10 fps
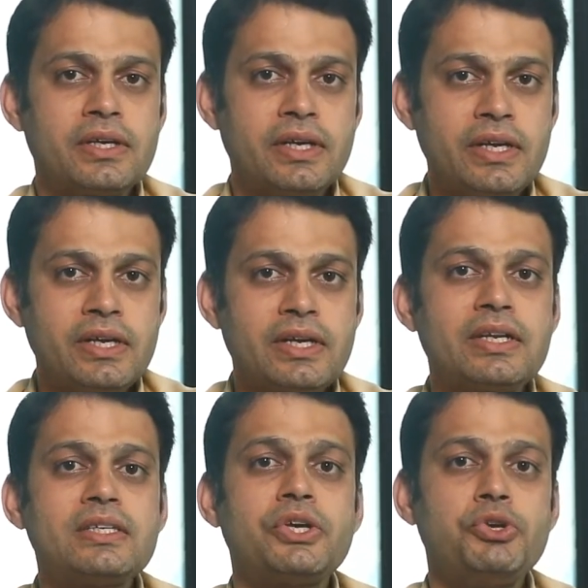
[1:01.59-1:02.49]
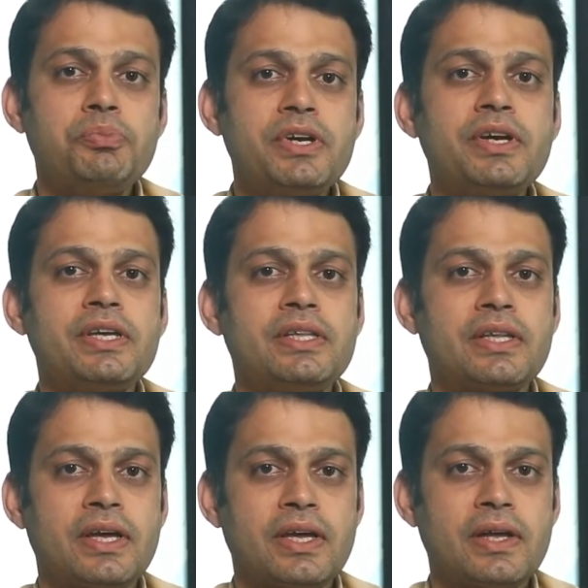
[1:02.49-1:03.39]
increase the humidity in the
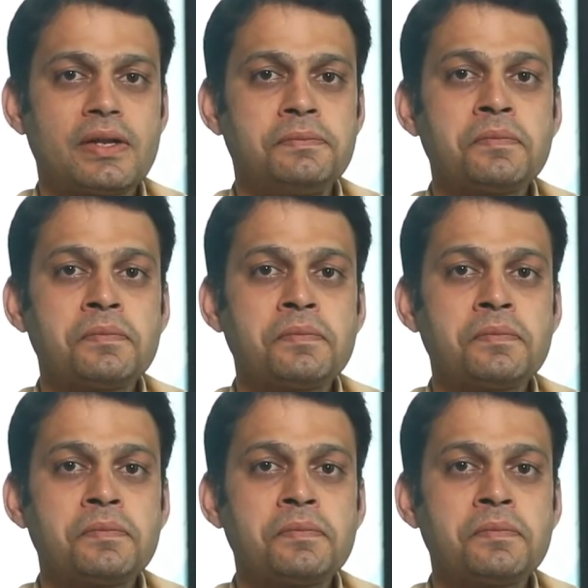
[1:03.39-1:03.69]
air,